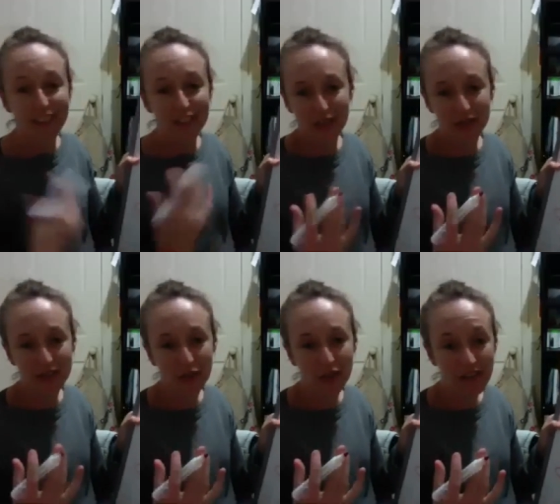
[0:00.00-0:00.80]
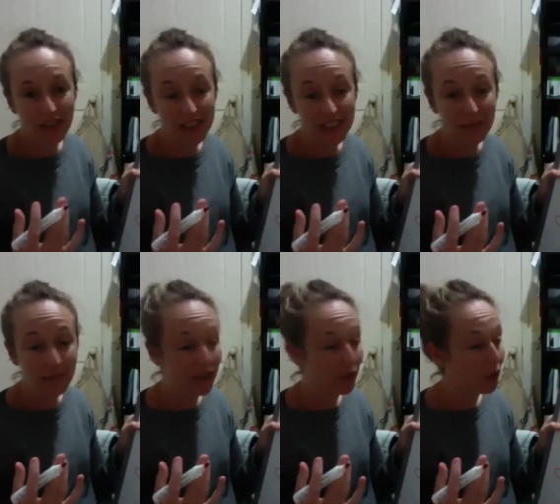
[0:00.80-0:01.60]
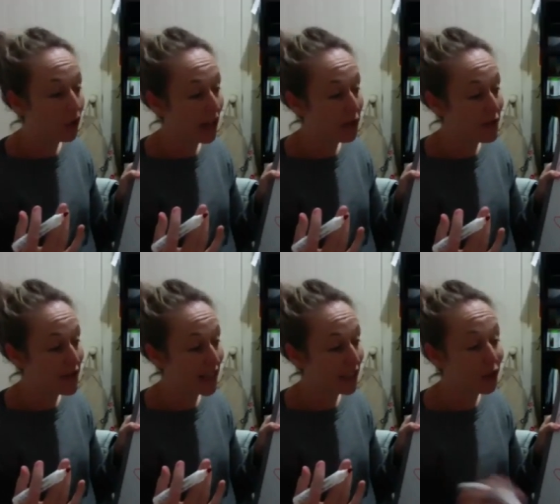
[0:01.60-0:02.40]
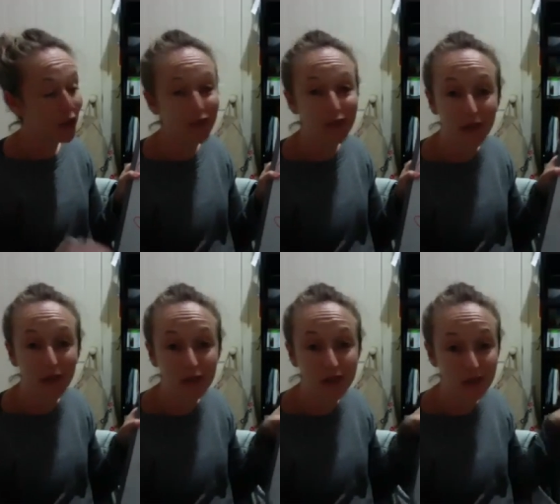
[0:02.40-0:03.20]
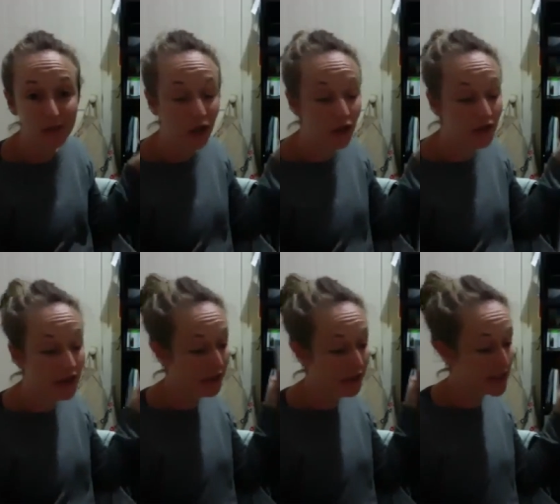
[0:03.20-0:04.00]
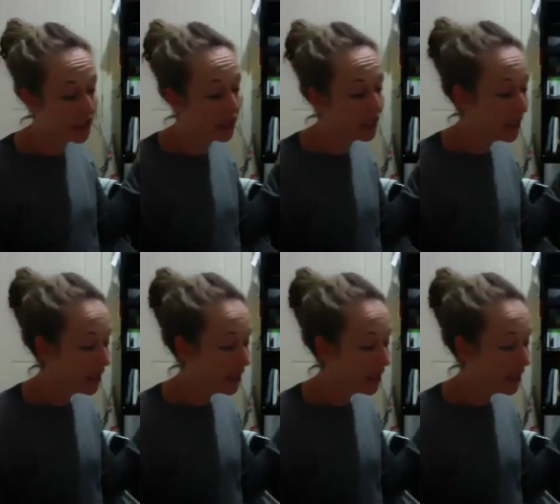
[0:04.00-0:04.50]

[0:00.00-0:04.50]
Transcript: She'll soon eventually meet all our New Zealand girls as well, because she'll be over there visiting.